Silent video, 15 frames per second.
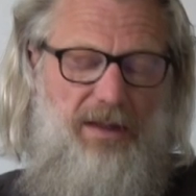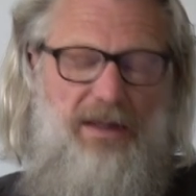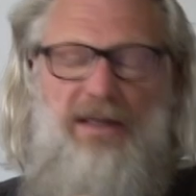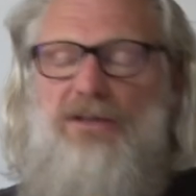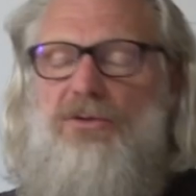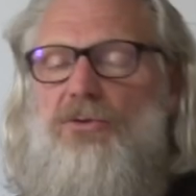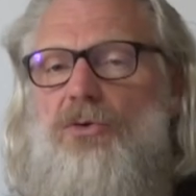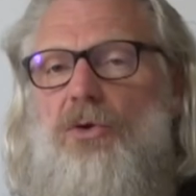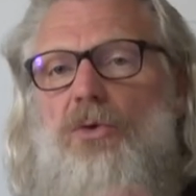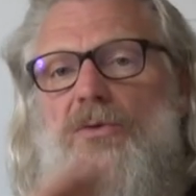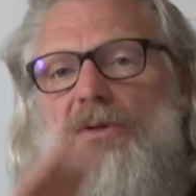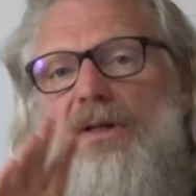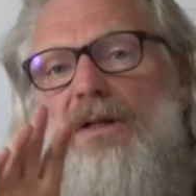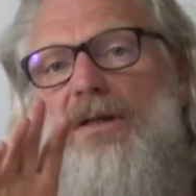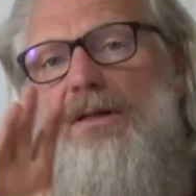It
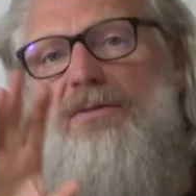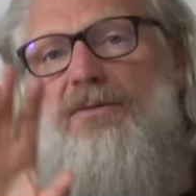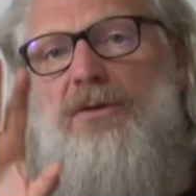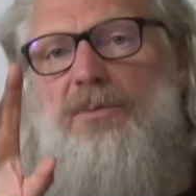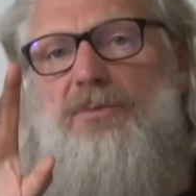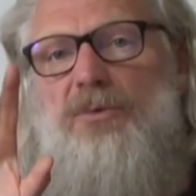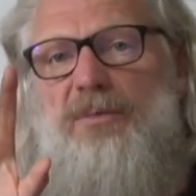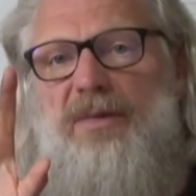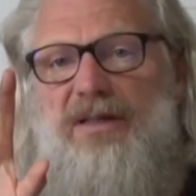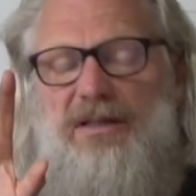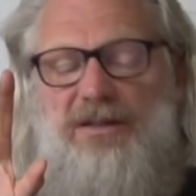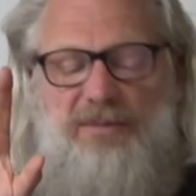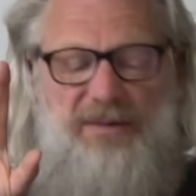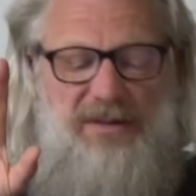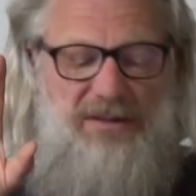totally lives up to my
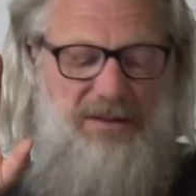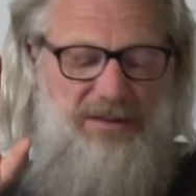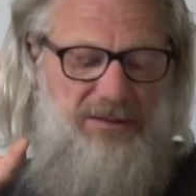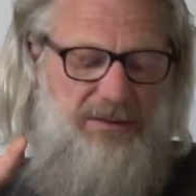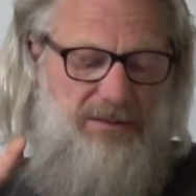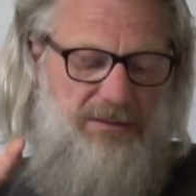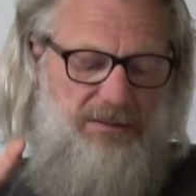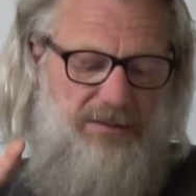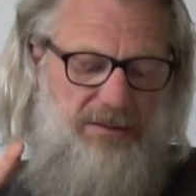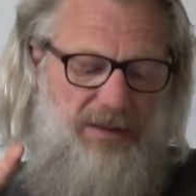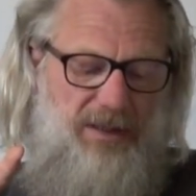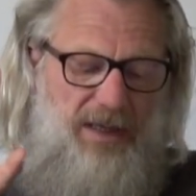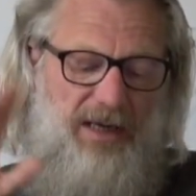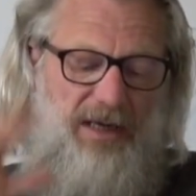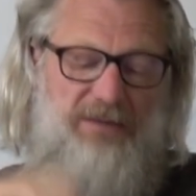expectations.
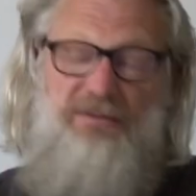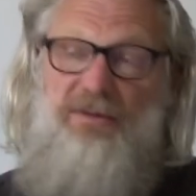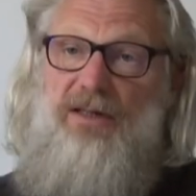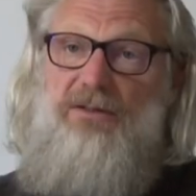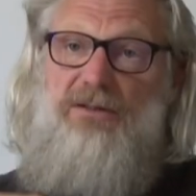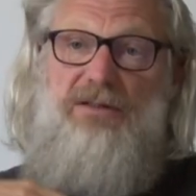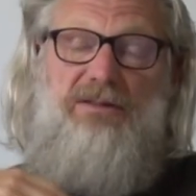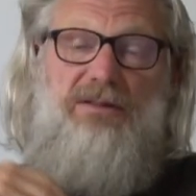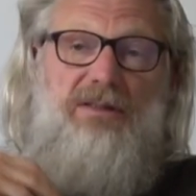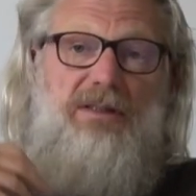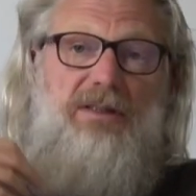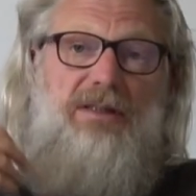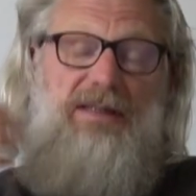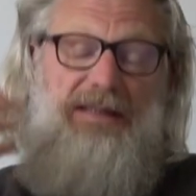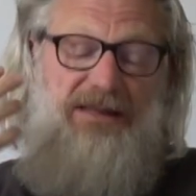I found
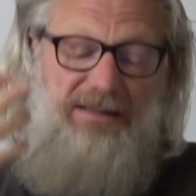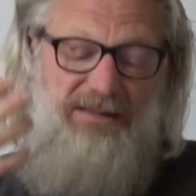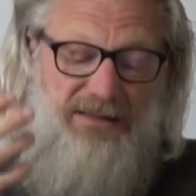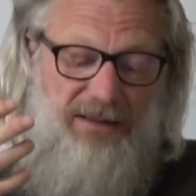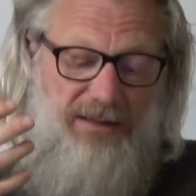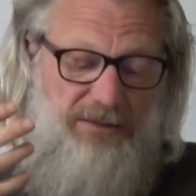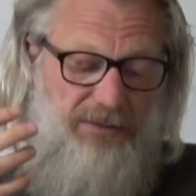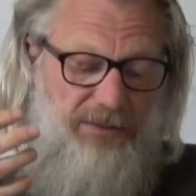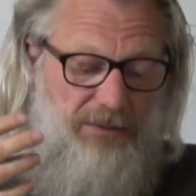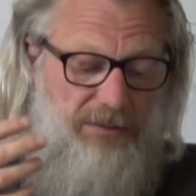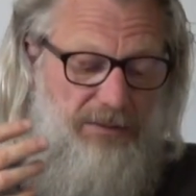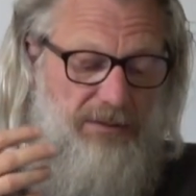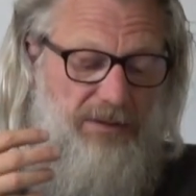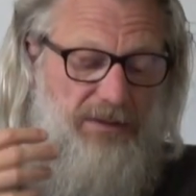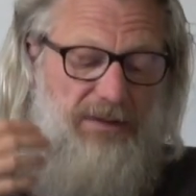it insightful,
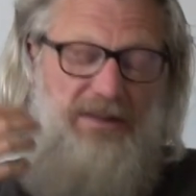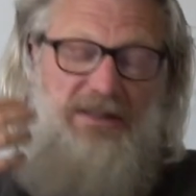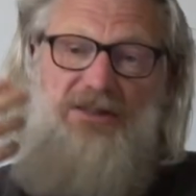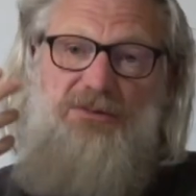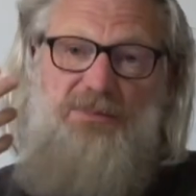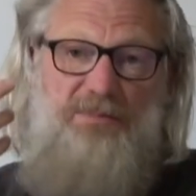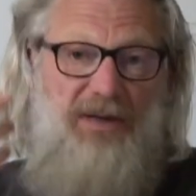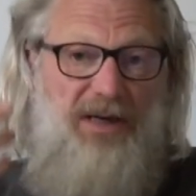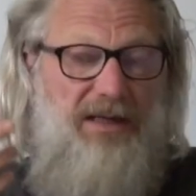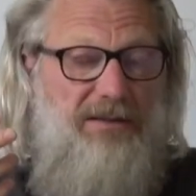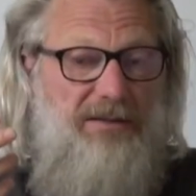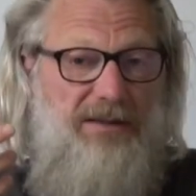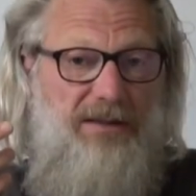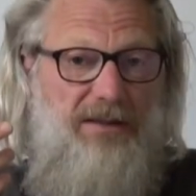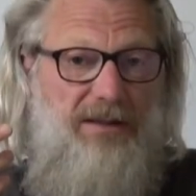
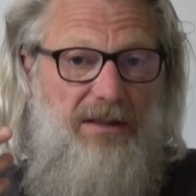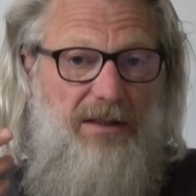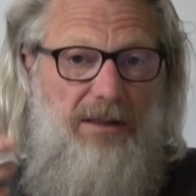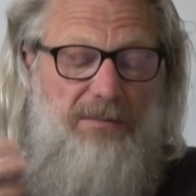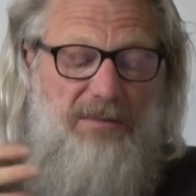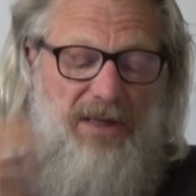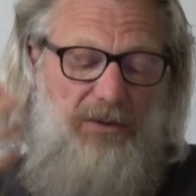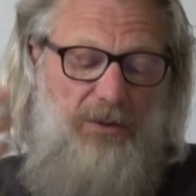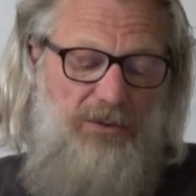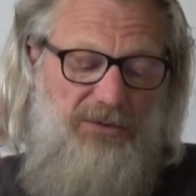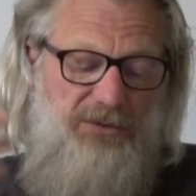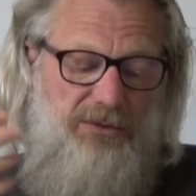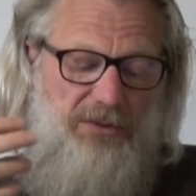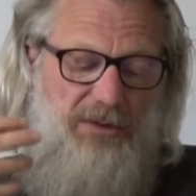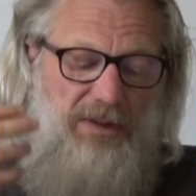inspiring, but
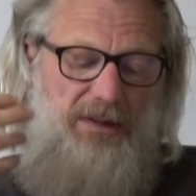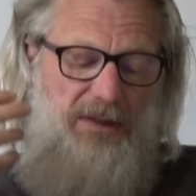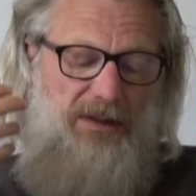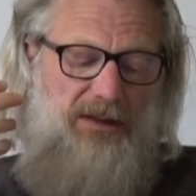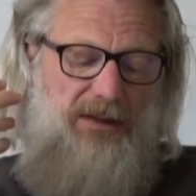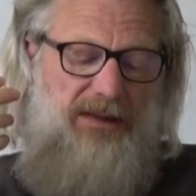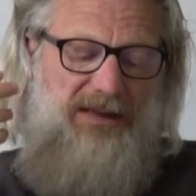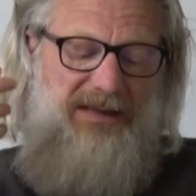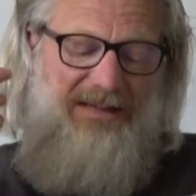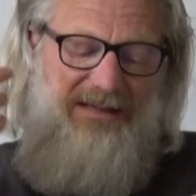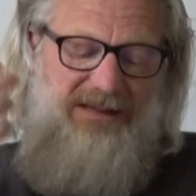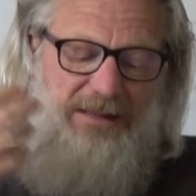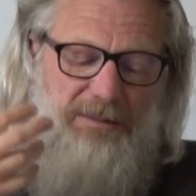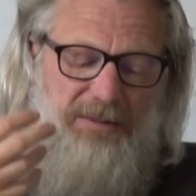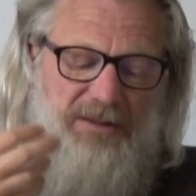also
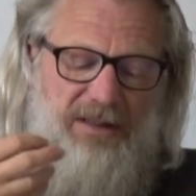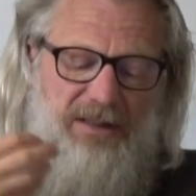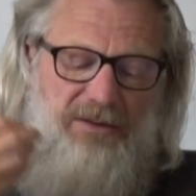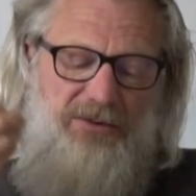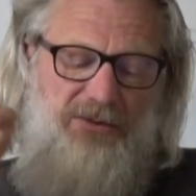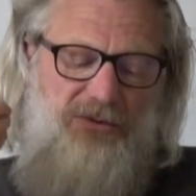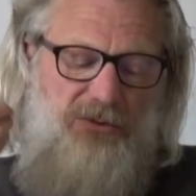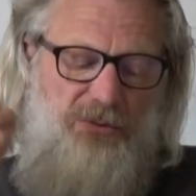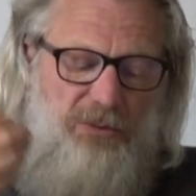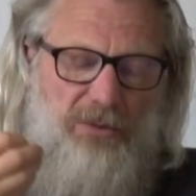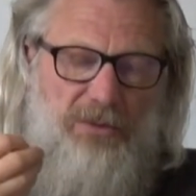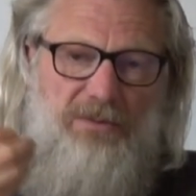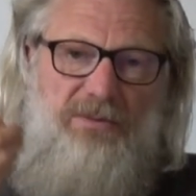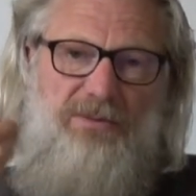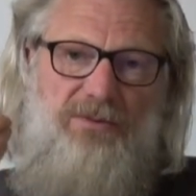exhibiting a
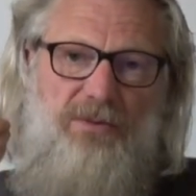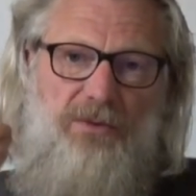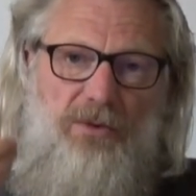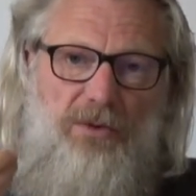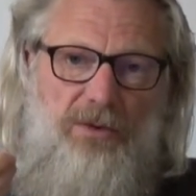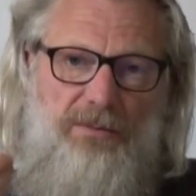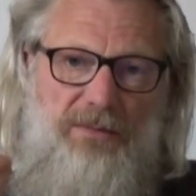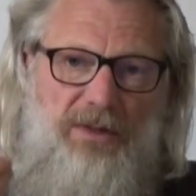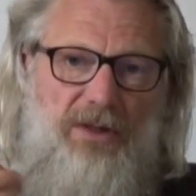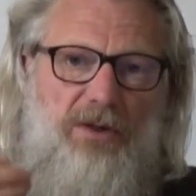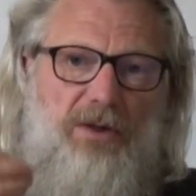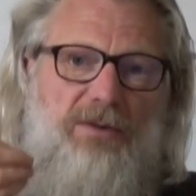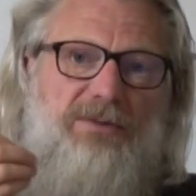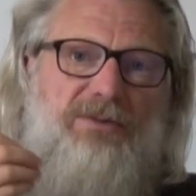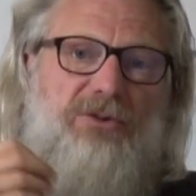strong form
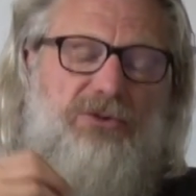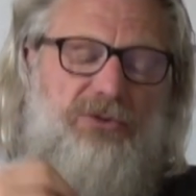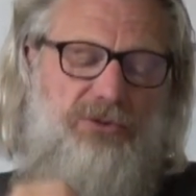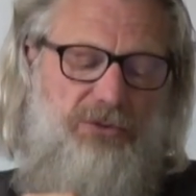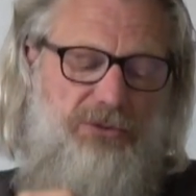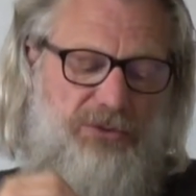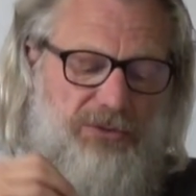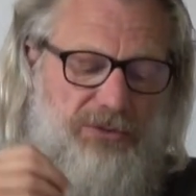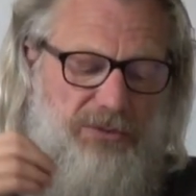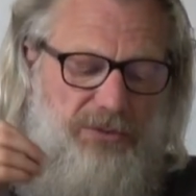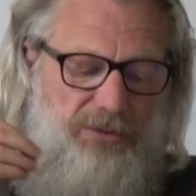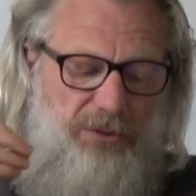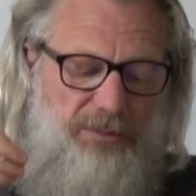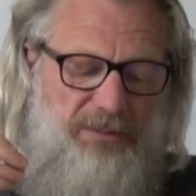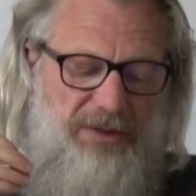of social
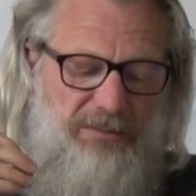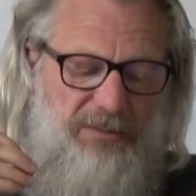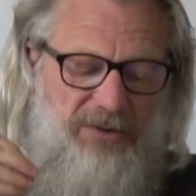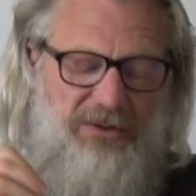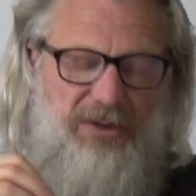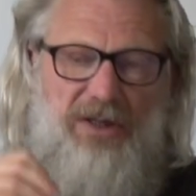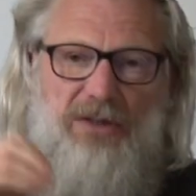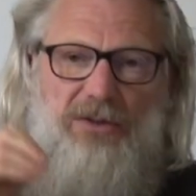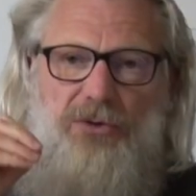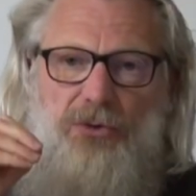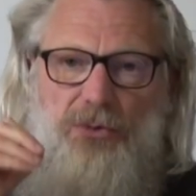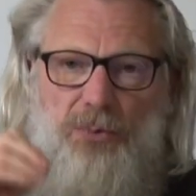commitment, the